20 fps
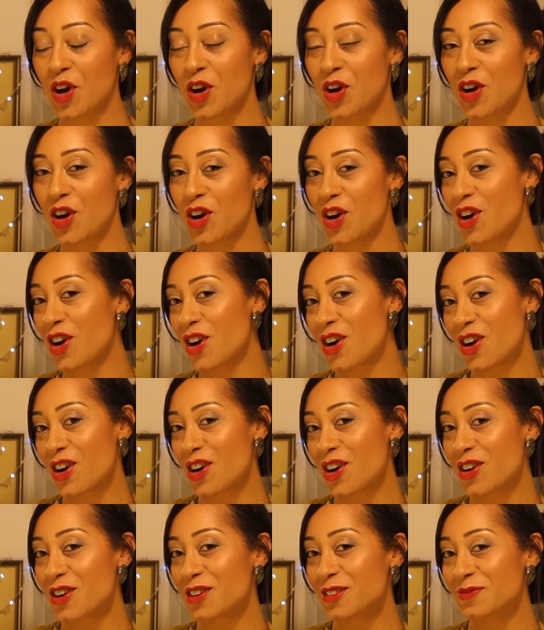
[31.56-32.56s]

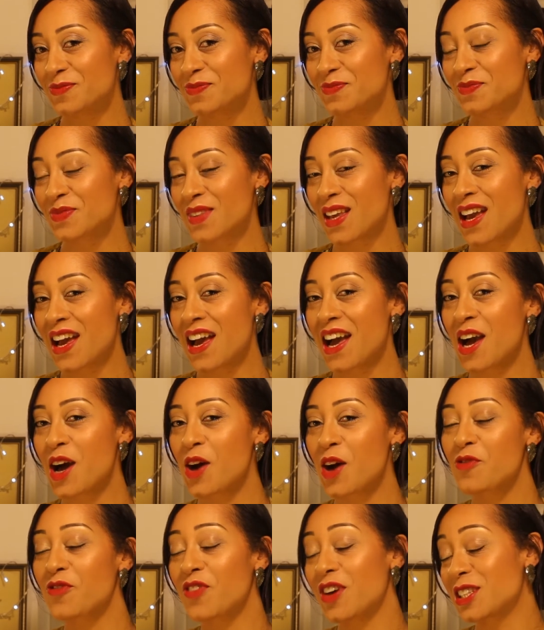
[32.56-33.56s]
Girl,
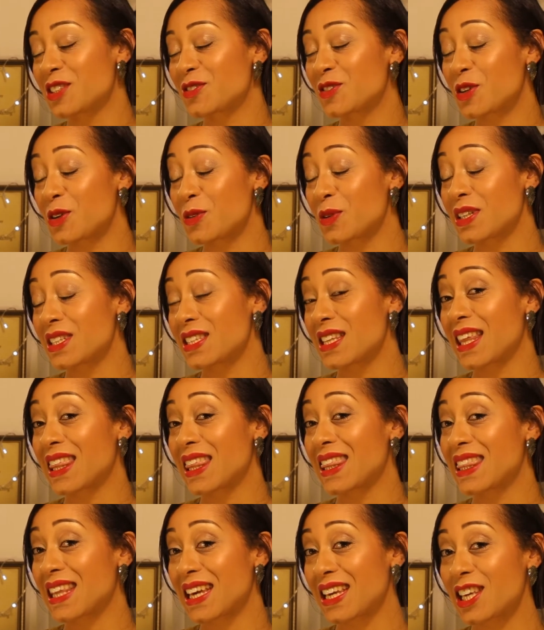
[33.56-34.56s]
first of all, I want to
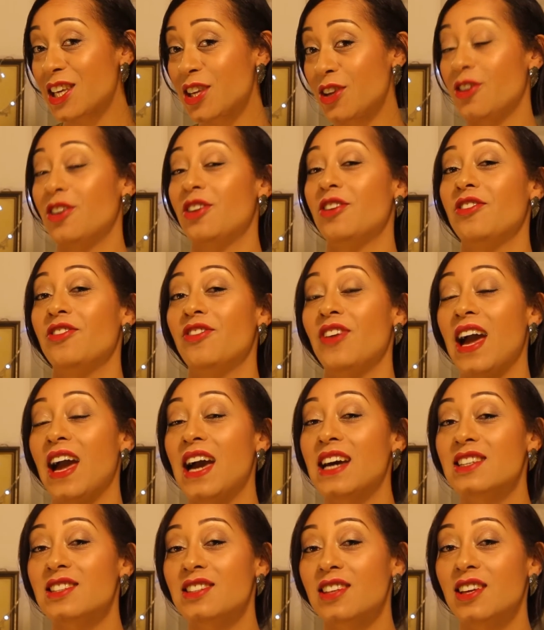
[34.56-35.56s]
say thank you for
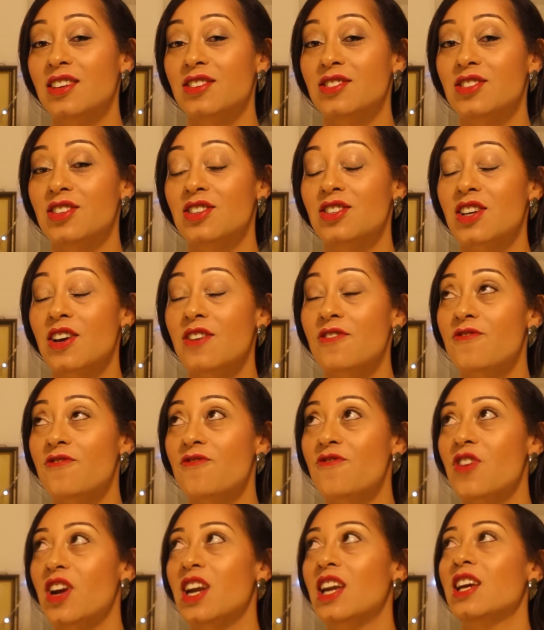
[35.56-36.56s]
asking such a
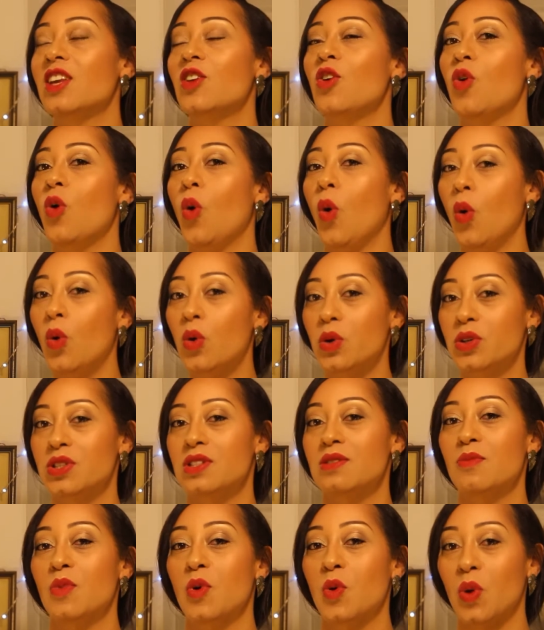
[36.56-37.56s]
freaking
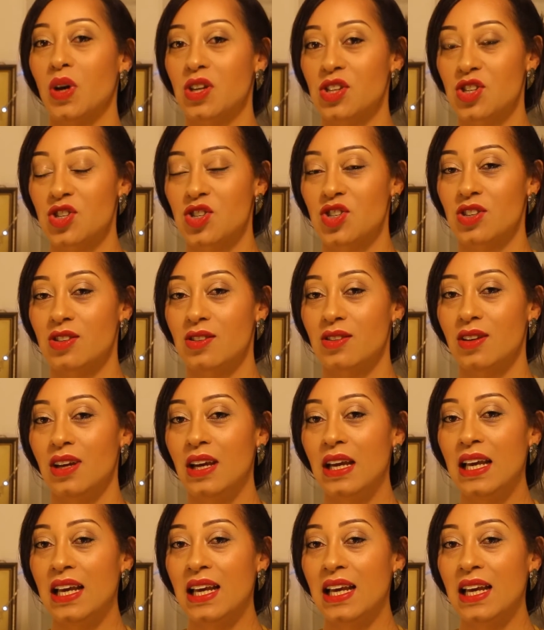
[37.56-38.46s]
awesome question.